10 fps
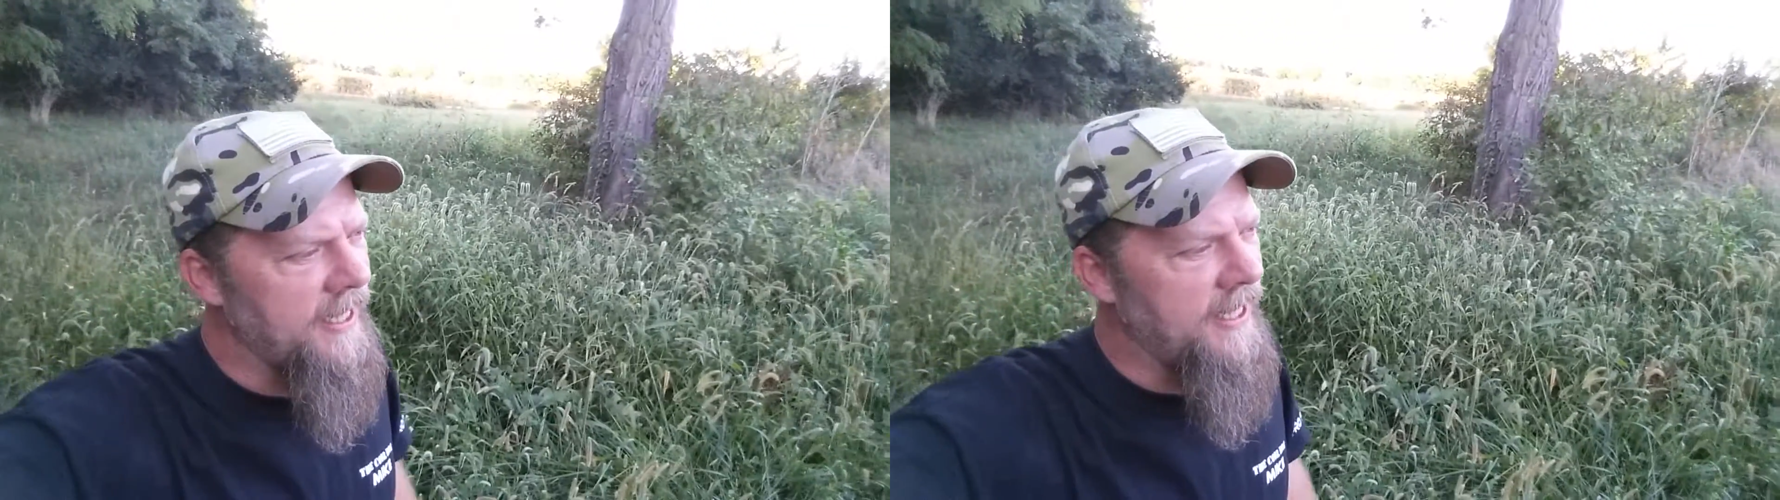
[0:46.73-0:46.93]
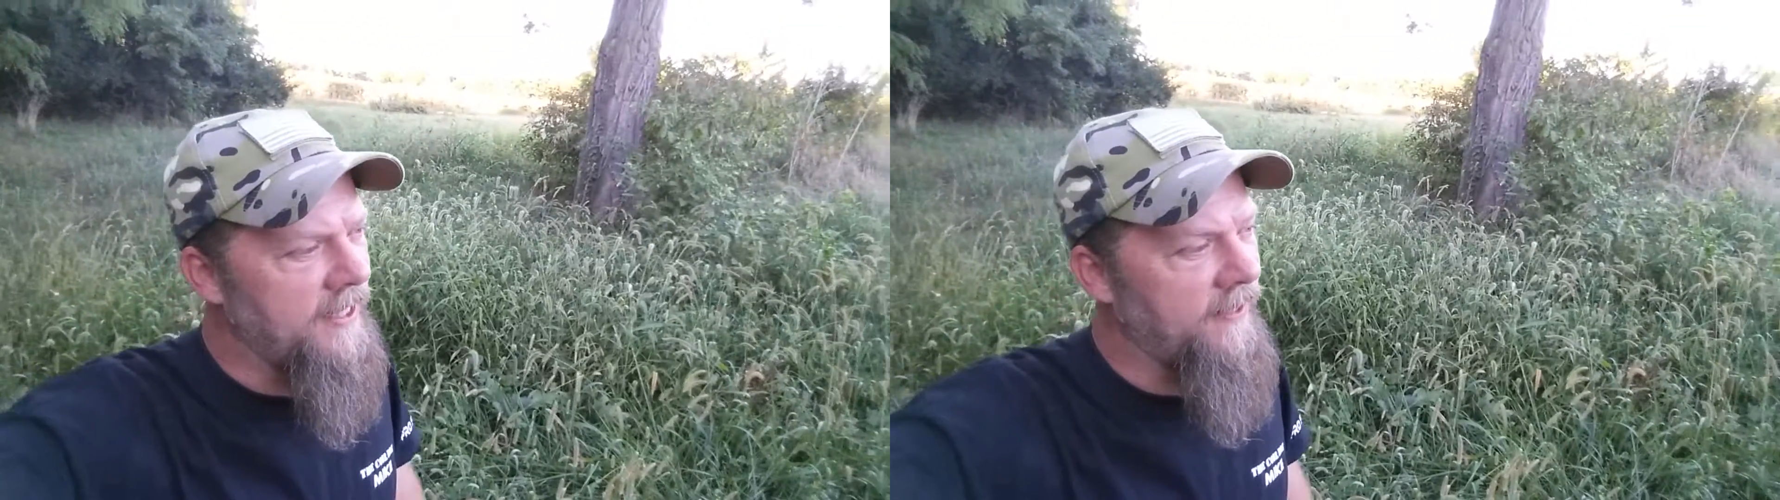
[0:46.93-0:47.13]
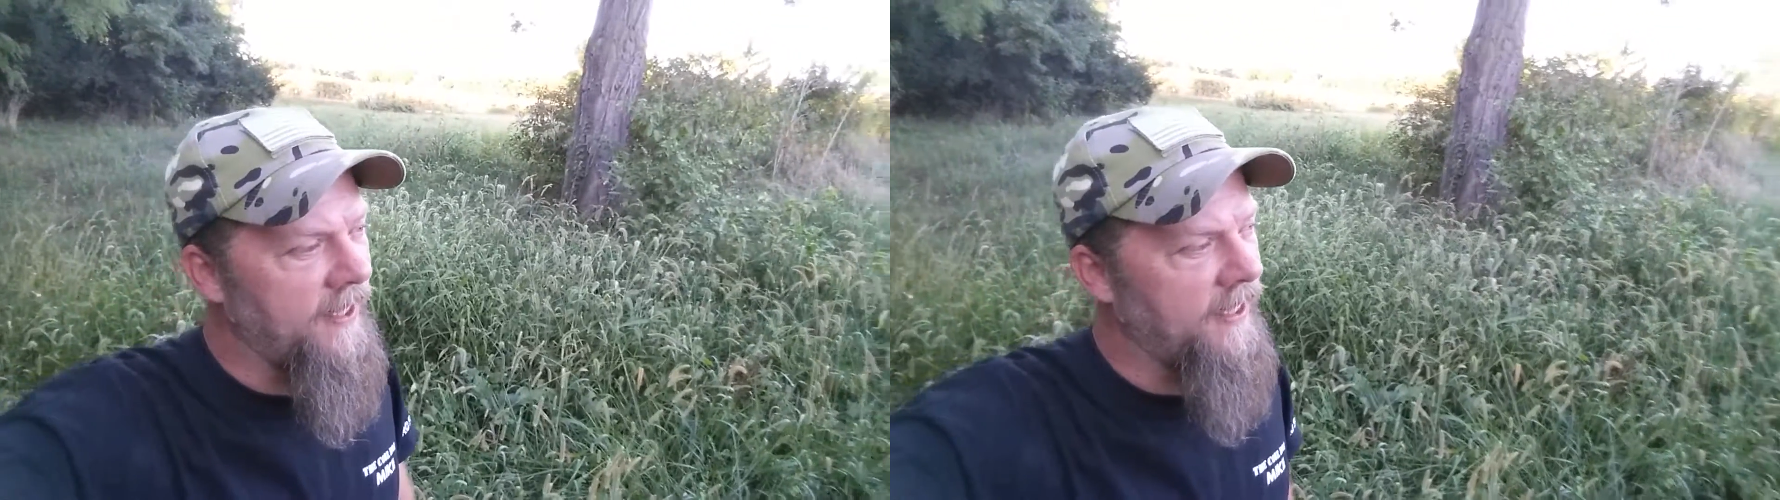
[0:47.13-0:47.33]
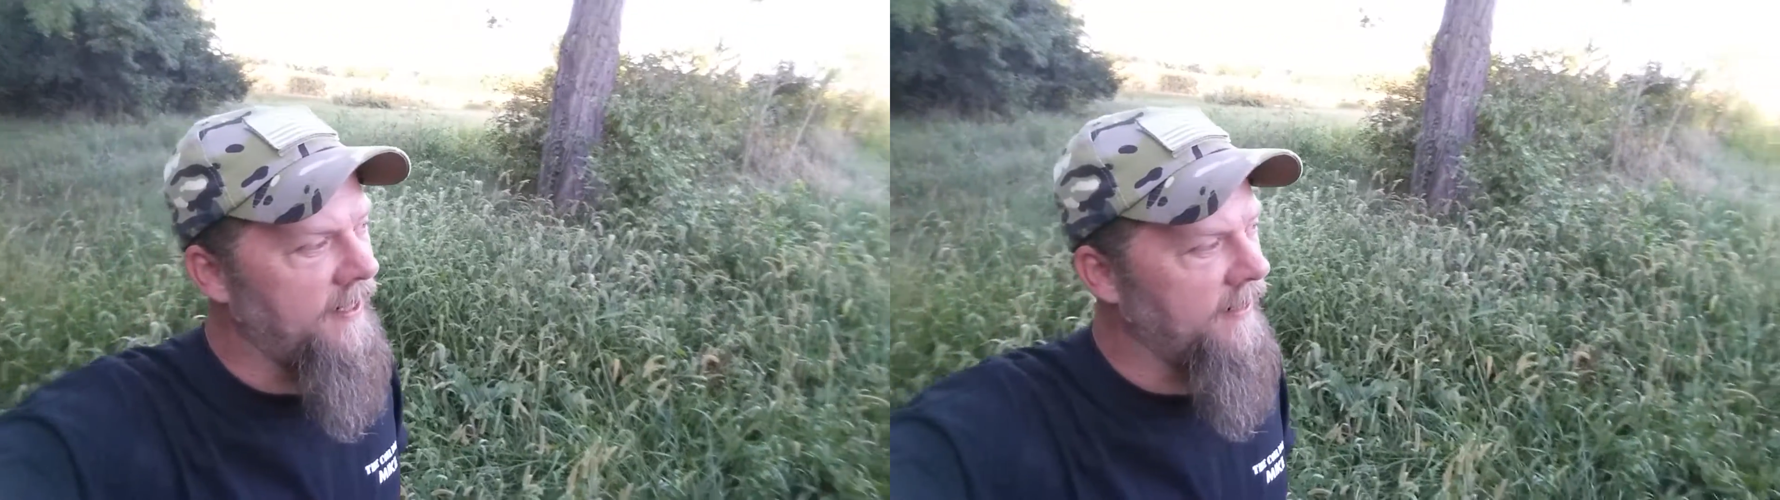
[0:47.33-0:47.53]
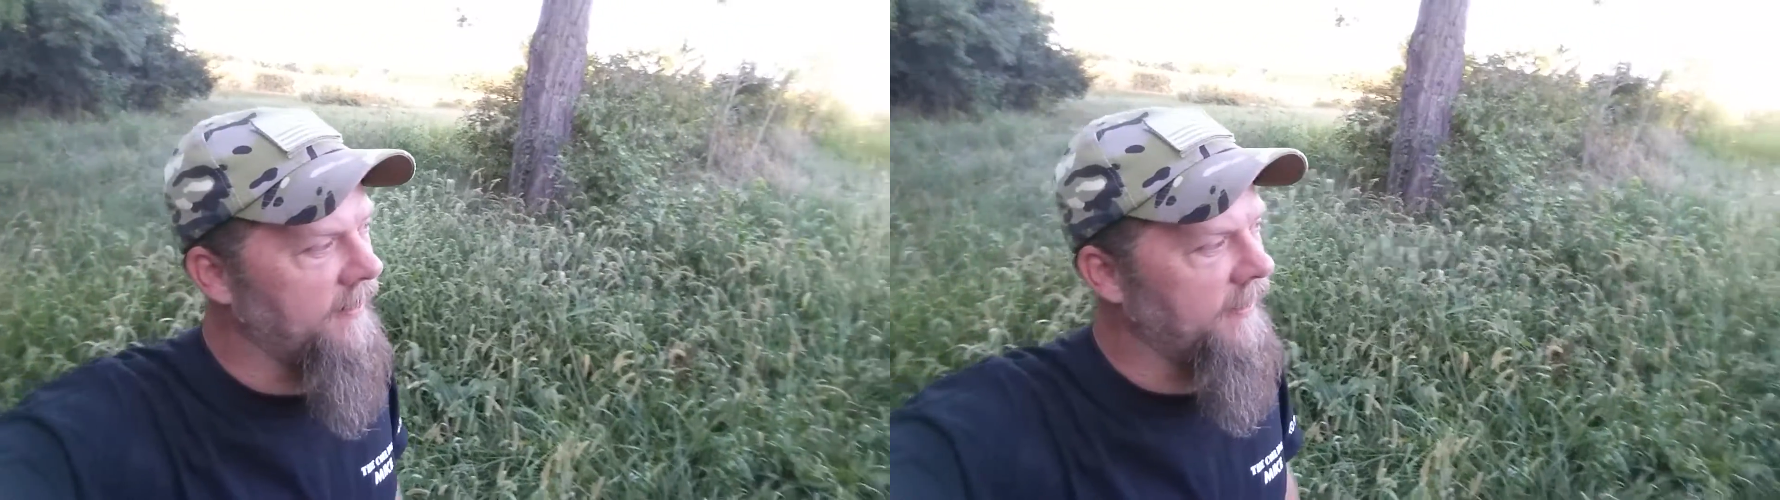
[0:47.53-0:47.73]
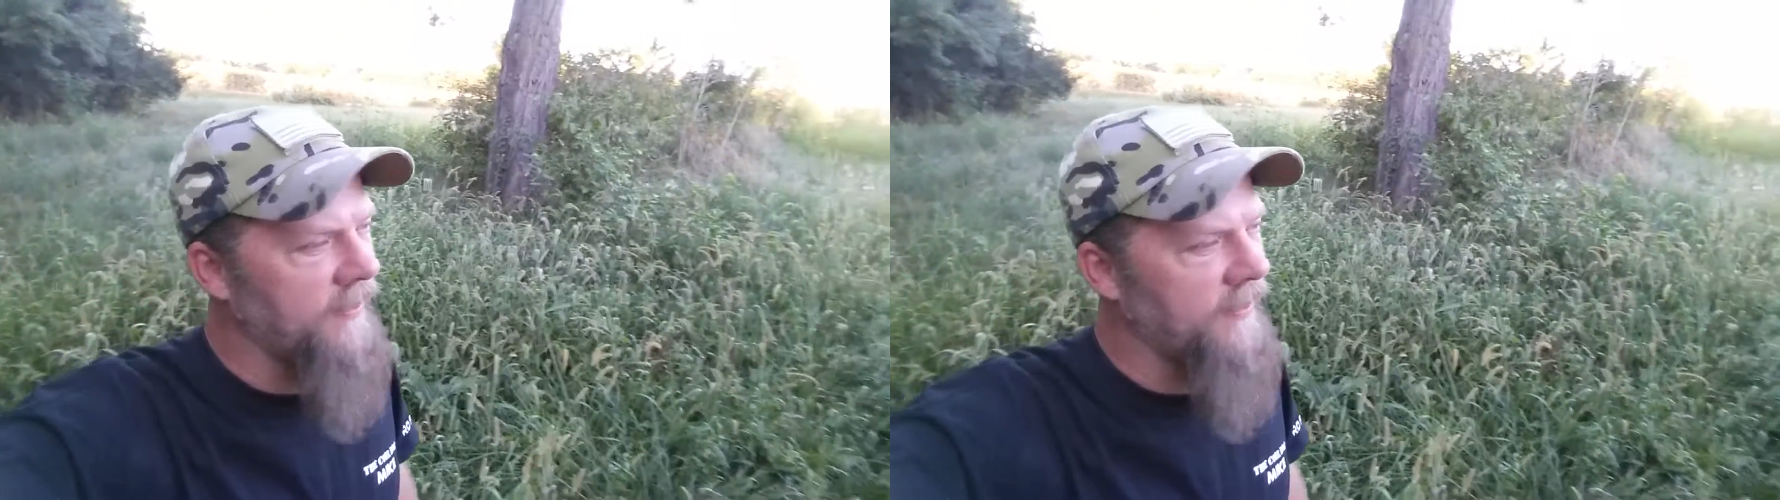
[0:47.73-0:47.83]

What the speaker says: anything here.